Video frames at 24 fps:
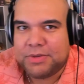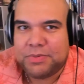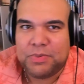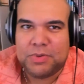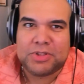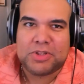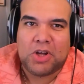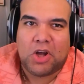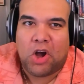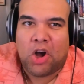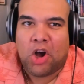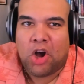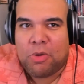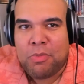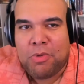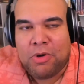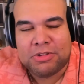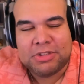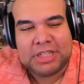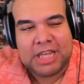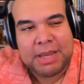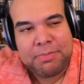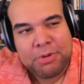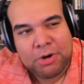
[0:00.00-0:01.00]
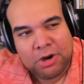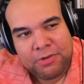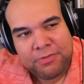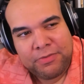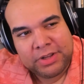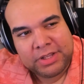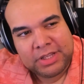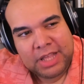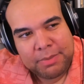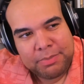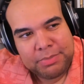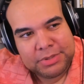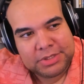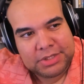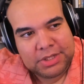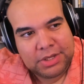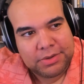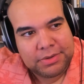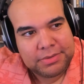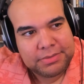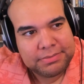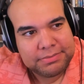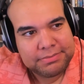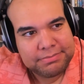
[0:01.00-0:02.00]
was almost a perfect
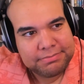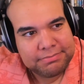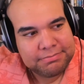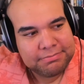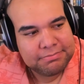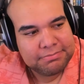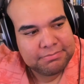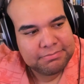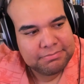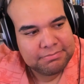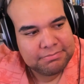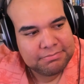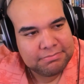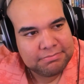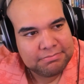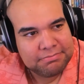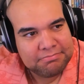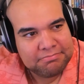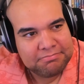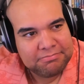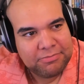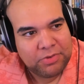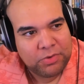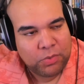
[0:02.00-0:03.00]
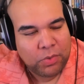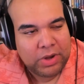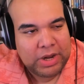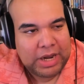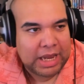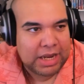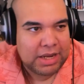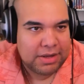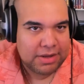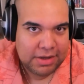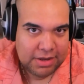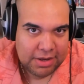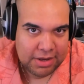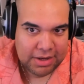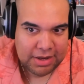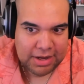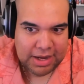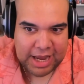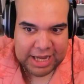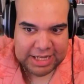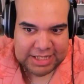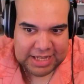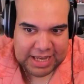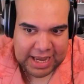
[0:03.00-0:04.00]
episode for what like
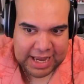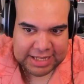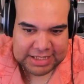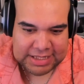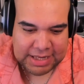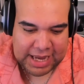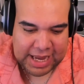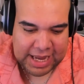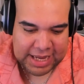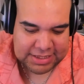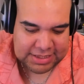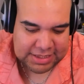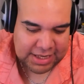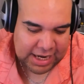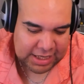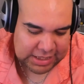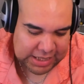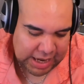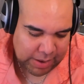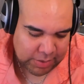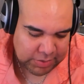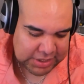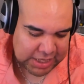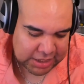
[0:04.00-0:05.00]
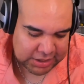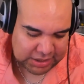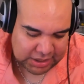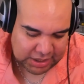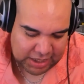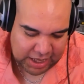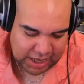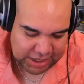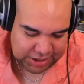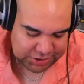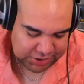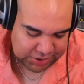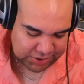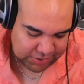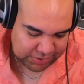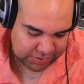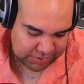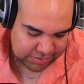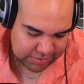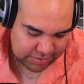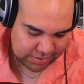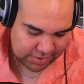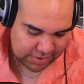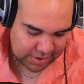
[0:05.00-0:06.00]
it's it's a it's an it was
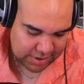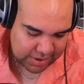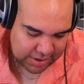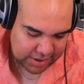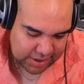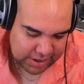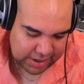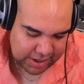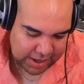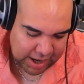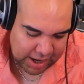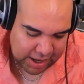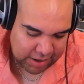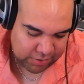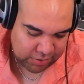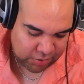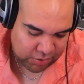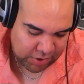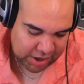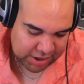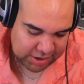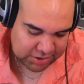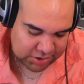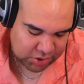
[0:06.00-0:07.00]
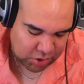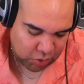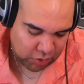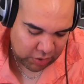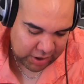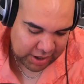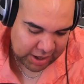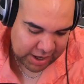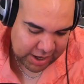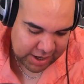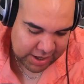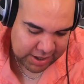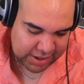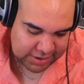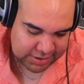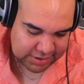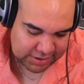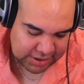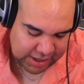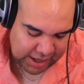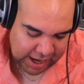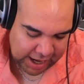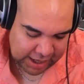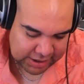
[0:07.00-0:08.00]
educational. It had great
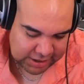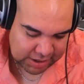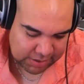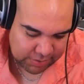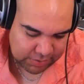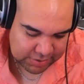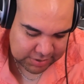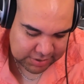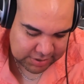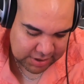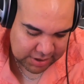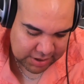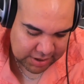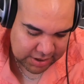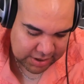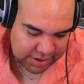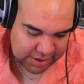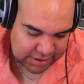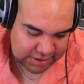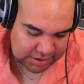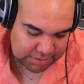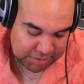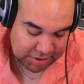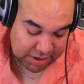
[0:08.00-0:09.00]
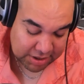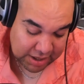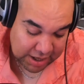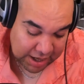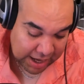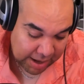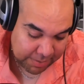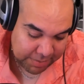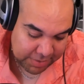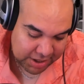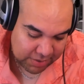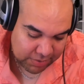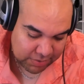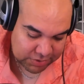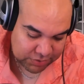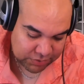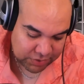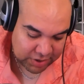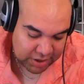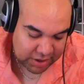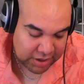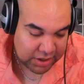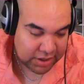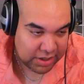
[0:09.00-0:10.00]
storylines. The acting was good. Some of the comedy was
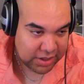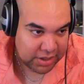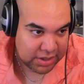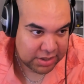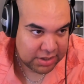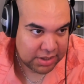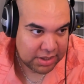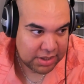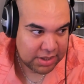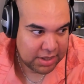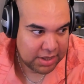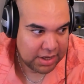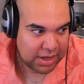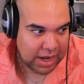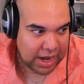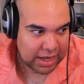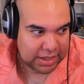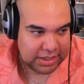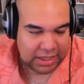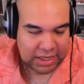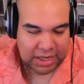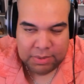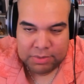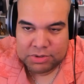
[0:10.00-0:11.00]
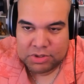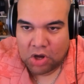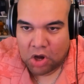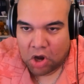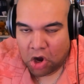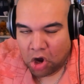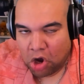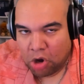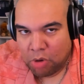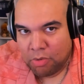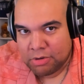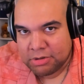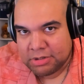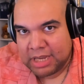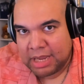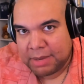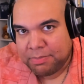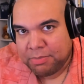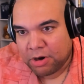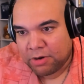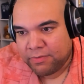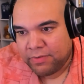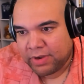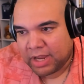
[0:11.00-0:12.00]
really good. I think it was almost a
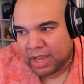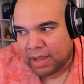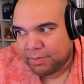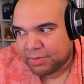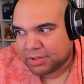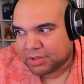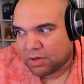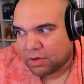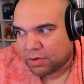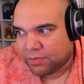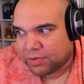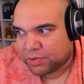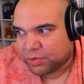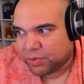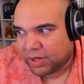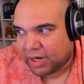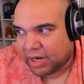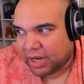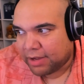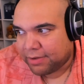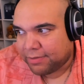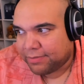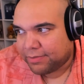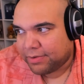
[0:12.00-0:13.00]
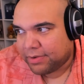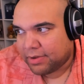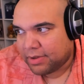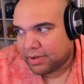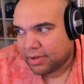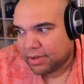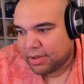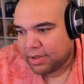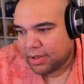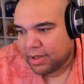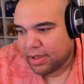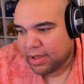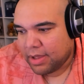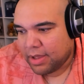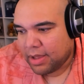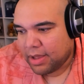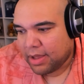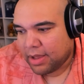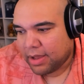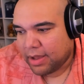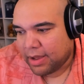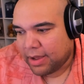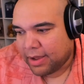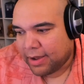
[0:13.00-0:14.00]
perfect episode for Suite Life.
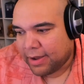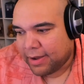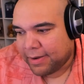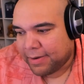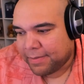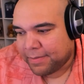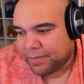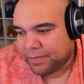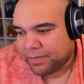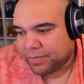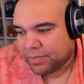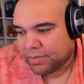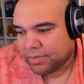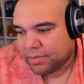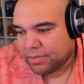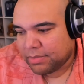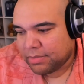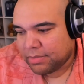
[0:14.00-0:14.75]
Um,